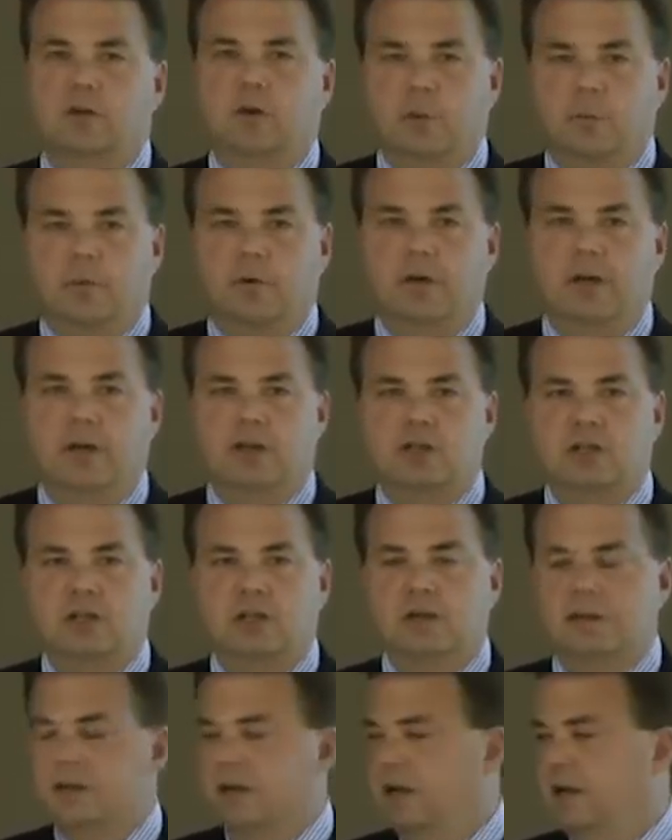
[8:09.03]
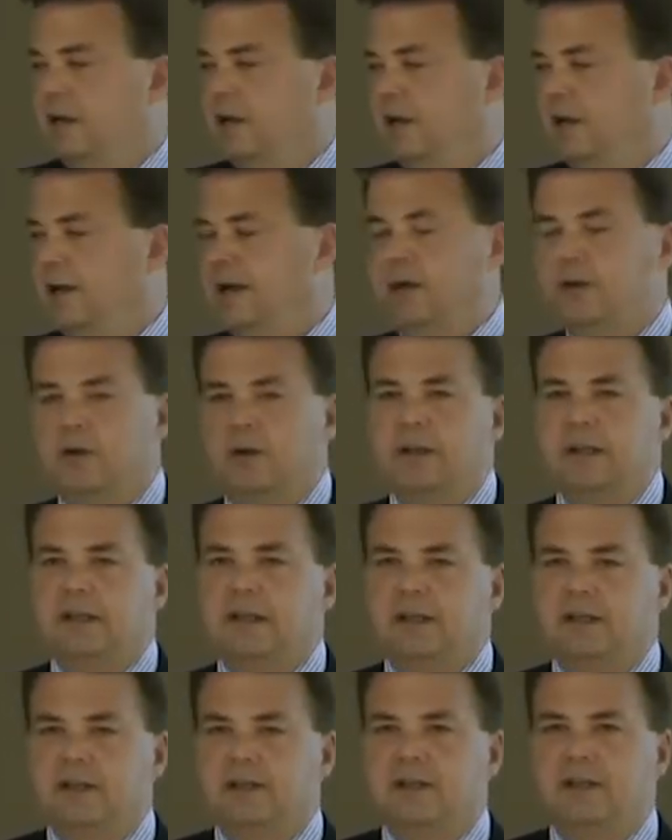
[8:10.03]
Corporation, other
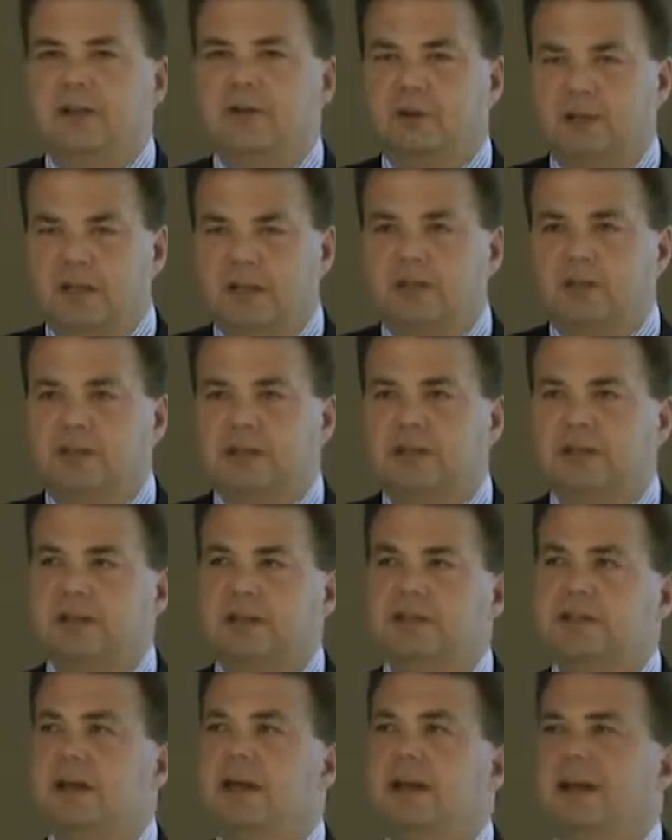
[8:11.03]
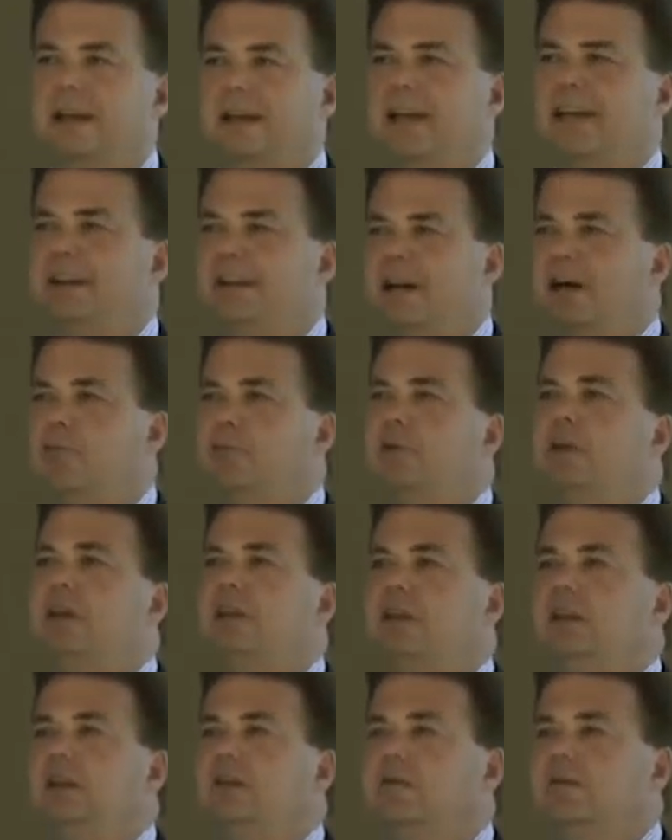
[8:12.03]
entities, other legal entities cannot be
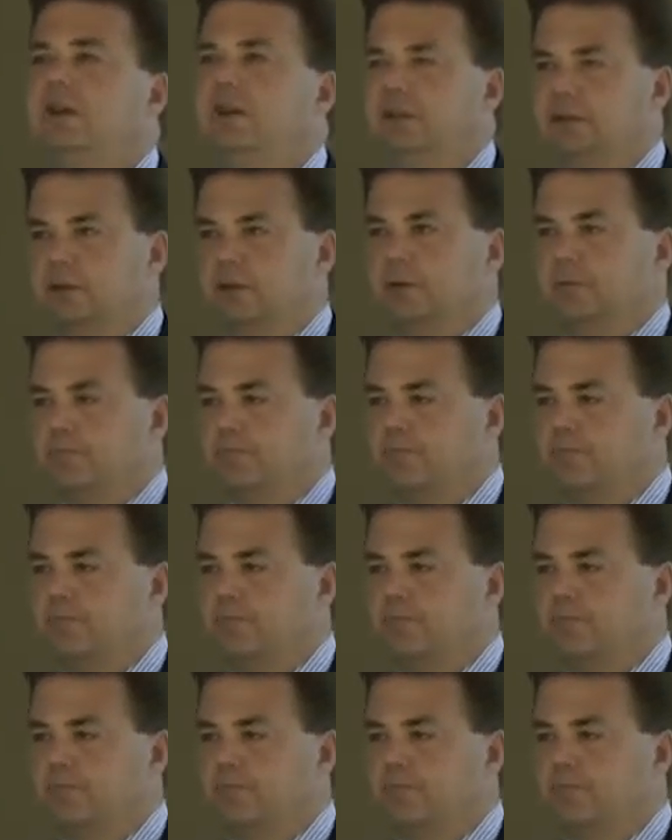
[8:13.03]
the inventor.